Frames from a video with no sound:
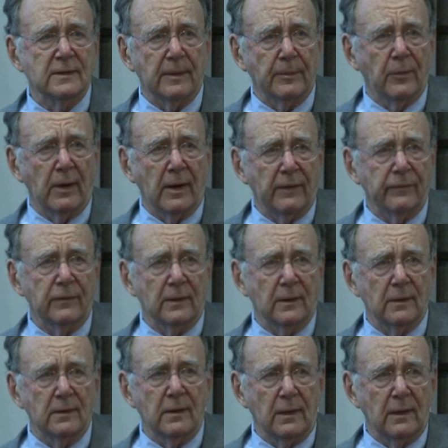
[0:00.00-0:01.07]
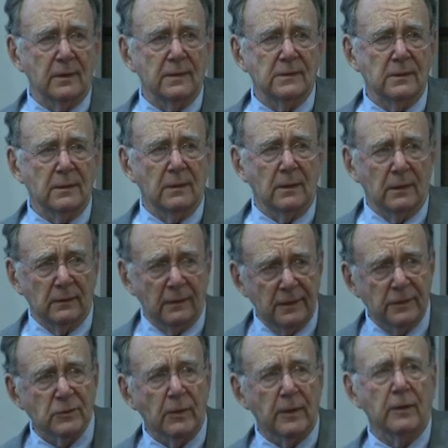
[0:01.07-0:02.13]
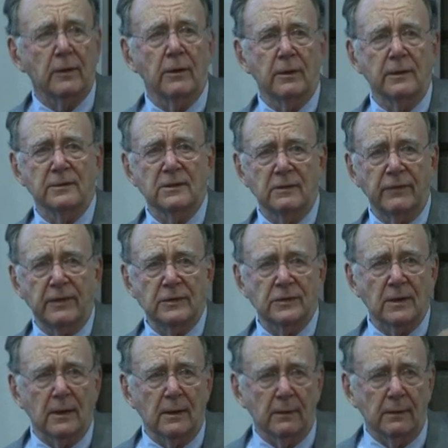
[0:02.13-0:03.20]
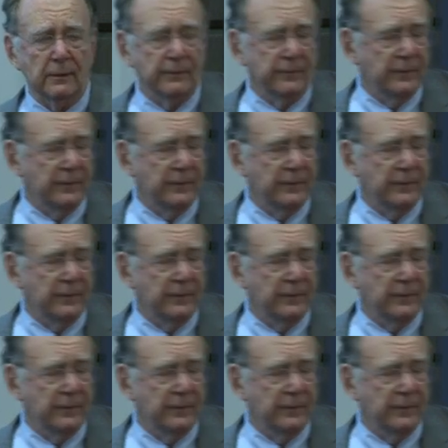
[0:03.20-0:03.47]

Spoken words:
subgraph that contains at least one occurrence of each color.